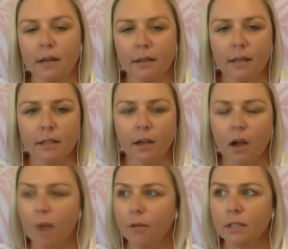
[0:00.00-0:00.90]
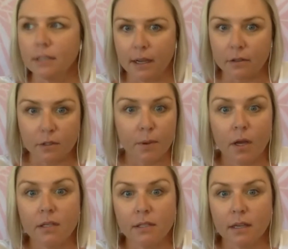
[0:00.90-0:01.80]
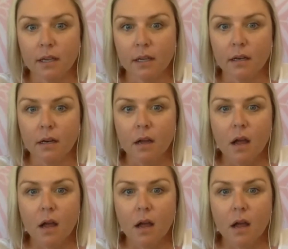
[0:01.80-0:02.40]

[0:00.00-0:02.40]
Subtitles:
And that's like, I'm not a salesperson.